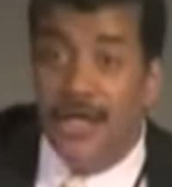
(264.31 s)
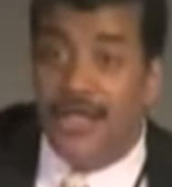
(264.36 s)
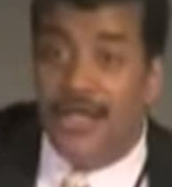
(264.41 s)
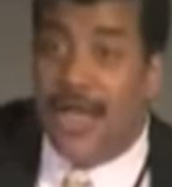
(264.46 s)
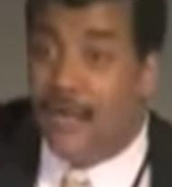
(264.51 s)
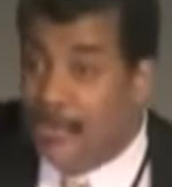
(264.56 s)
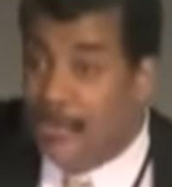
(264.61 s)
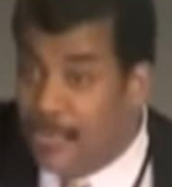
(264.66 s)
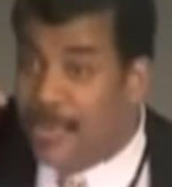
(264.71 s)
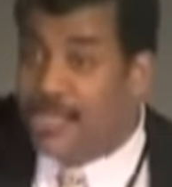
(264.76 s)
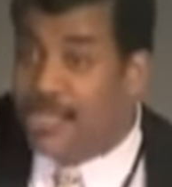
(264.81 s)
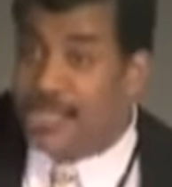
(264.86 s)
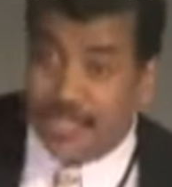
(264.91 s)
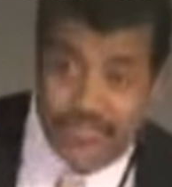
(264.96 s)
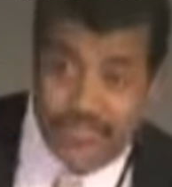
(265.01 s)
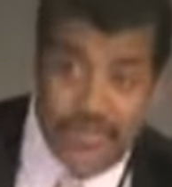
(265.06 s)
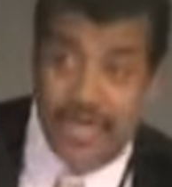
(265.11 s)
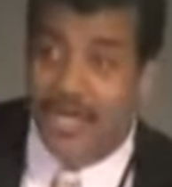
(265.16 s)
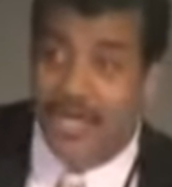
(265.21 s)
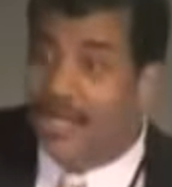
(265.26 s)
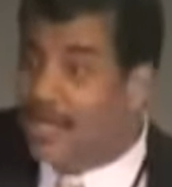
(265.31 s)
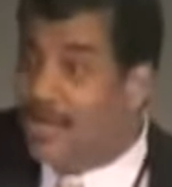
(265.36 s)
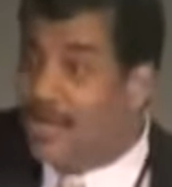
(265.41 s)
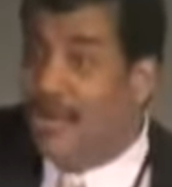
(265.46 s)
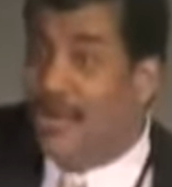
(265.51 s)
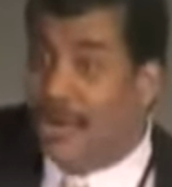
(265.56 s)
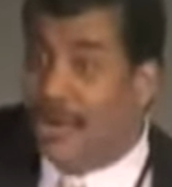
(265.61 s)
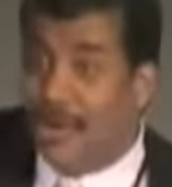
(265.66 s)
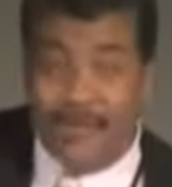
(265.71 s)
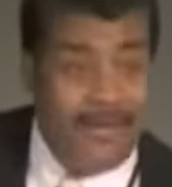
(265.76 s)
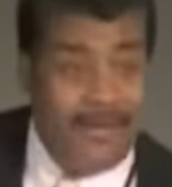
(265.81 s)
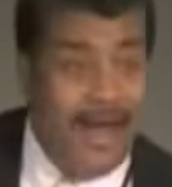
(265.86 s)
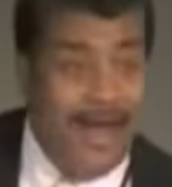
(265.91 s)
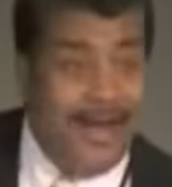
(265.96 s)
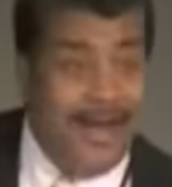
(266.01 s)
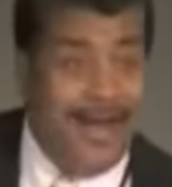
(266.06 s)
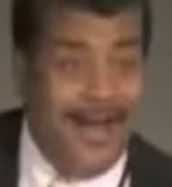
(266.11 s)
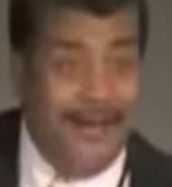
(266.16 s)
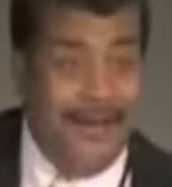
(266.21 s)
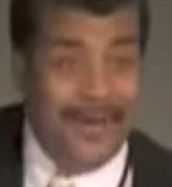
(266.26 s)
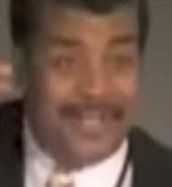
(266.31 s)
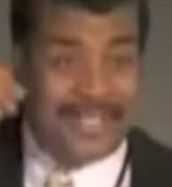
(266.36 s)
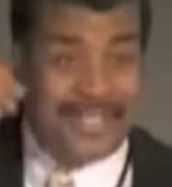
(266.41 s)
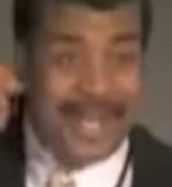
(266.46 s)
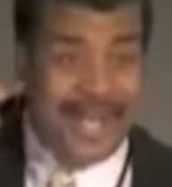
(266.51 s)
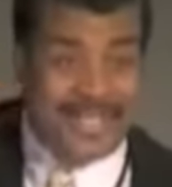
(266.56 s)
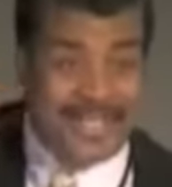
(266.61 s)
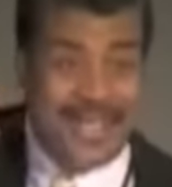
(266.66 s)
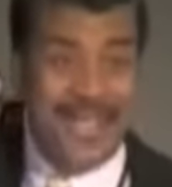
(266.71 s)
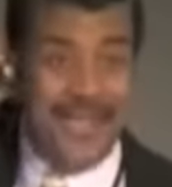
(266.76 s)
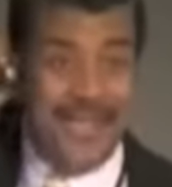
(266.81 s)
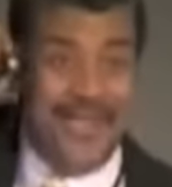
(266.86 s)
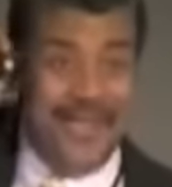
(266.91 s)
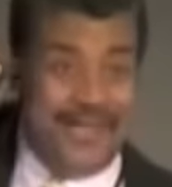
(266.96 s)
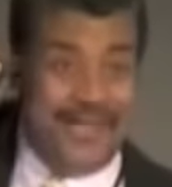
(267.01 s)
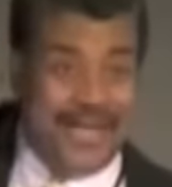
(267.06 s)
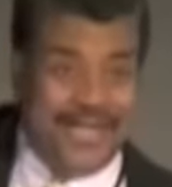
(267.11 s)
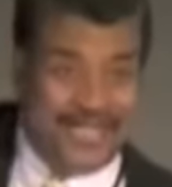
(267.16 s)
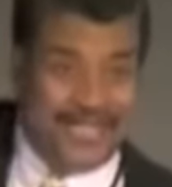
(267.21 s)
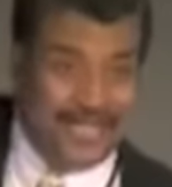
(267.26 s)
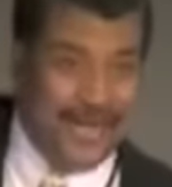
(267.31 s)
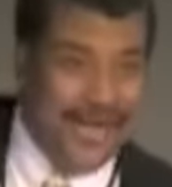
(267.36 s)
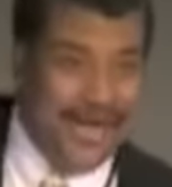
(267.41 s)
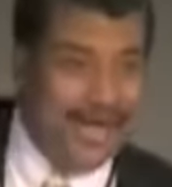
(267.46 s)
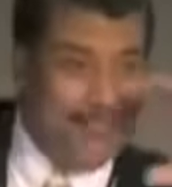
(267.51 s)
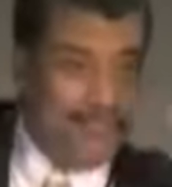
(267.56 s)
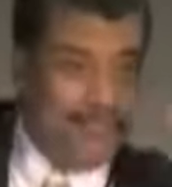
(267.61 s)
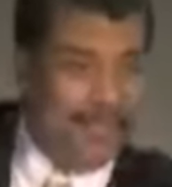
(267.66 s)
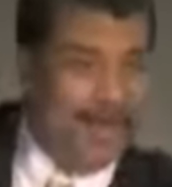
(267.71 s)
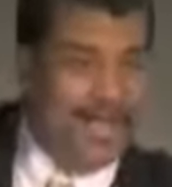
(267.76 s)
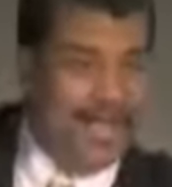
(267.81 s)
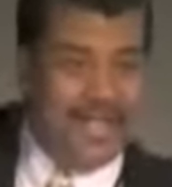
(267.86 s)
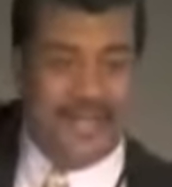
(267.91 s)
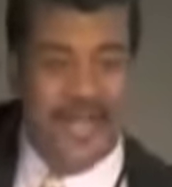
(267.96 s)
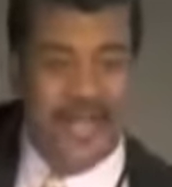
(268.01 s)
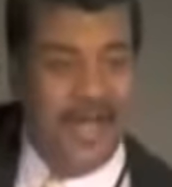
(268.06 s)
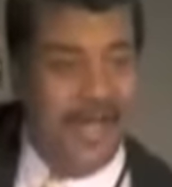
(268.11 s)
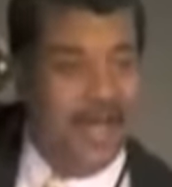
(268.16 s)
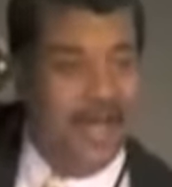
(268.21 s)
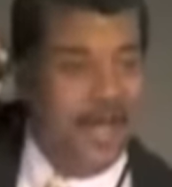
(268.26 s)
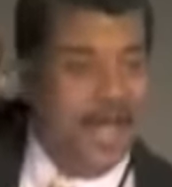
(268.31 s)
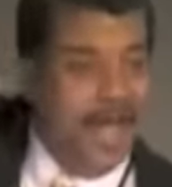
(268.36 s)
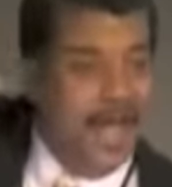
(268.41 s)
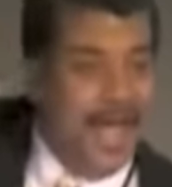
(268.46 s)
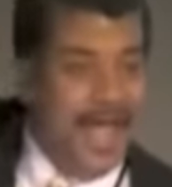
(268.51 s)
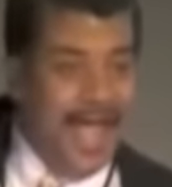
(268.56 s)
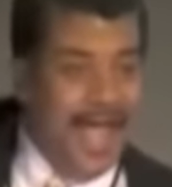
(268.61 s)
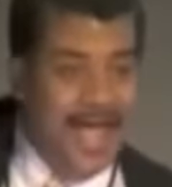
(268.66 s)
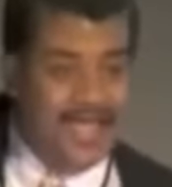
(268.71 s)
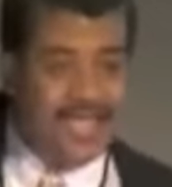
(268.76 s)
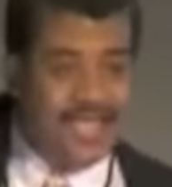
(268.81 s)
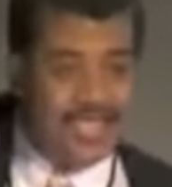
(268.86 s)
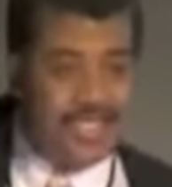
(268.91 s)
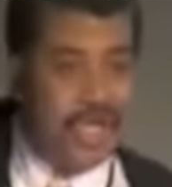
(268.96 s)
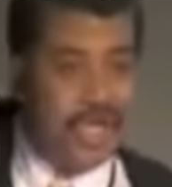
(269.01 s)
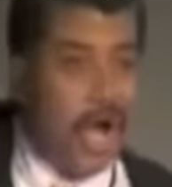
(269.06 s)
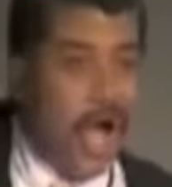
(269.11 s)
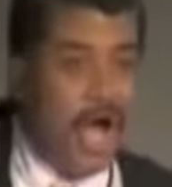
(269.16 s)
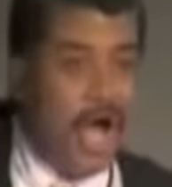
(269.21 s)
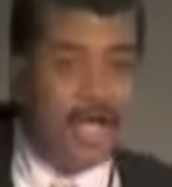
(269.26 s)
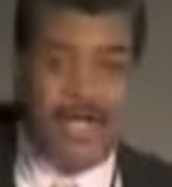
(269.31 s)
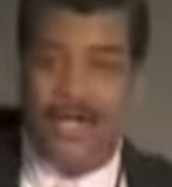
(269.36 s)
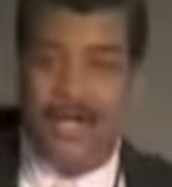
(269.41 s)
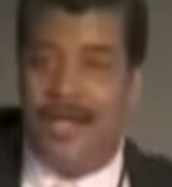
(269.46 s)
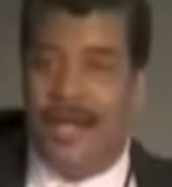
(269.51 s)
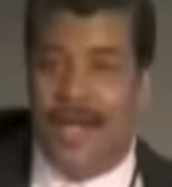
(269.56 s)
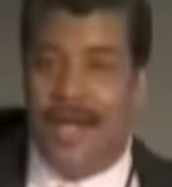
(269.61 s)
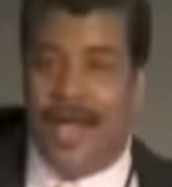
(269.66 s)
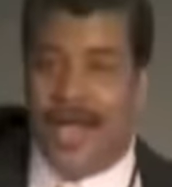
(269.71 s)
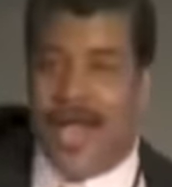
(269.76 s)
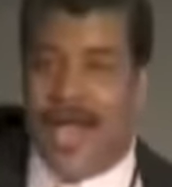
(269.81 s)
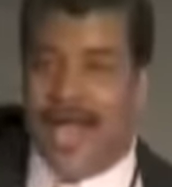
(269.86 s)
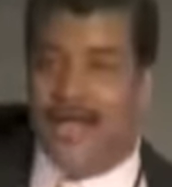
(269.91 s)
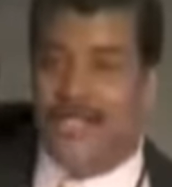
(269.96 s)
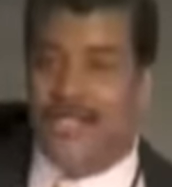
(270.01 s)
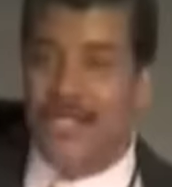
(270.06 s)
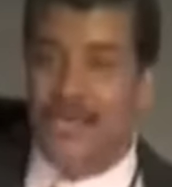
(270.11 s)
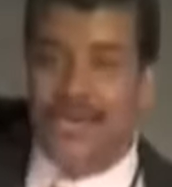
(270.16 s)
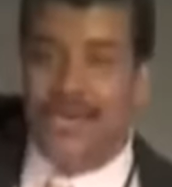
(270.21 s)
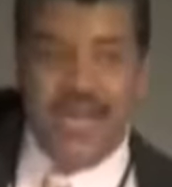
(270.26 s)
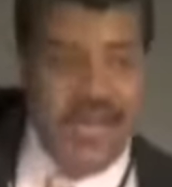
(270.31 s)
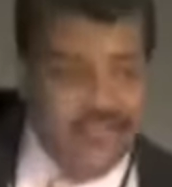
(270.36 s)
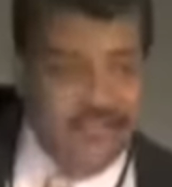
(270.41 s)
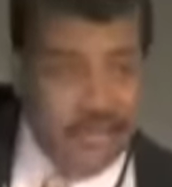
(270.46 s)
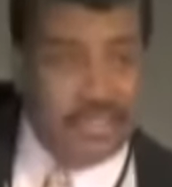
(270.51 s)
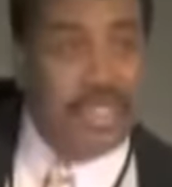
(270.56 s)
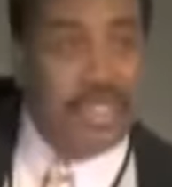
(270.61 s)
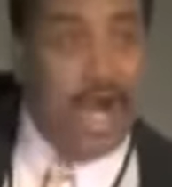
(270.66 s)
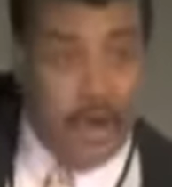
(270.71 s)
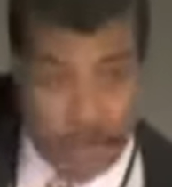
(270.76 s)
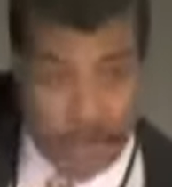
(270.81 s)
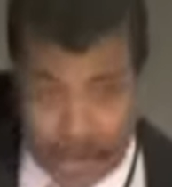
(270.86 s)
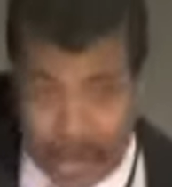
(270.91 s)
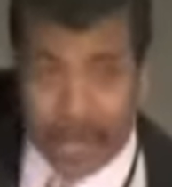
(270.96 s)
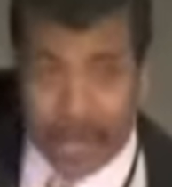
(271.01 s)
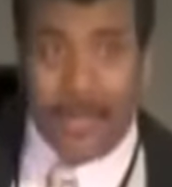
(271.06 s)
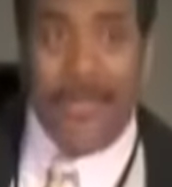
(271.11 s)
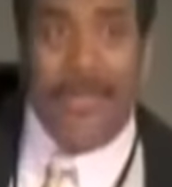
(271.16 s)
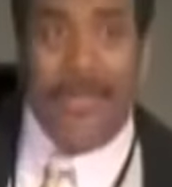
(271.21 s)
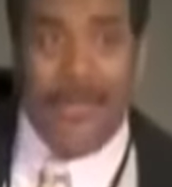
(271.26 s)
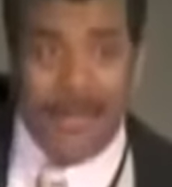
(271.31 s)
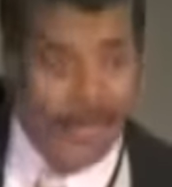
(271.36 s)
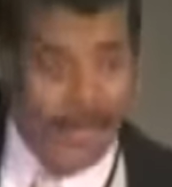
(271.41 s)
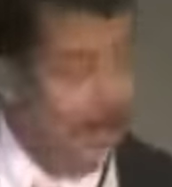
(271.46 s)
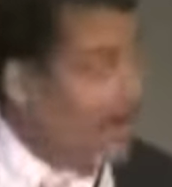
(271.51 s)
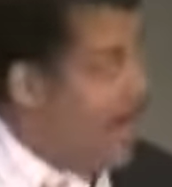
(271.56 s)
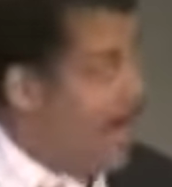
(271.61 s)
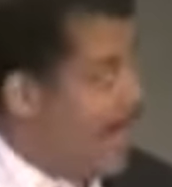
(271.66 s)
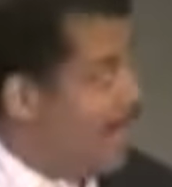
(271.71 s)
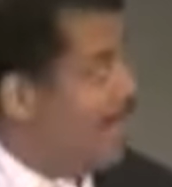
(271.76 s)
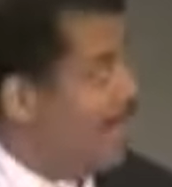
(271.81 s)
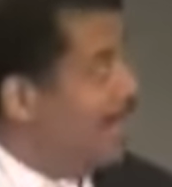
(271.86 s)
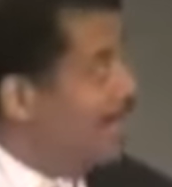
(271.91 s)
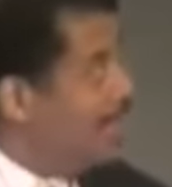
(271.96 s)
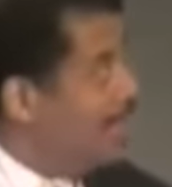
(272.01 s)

That would be just really cool, right? just, you could drink, breathe, and just talk, and you would never choke, all right?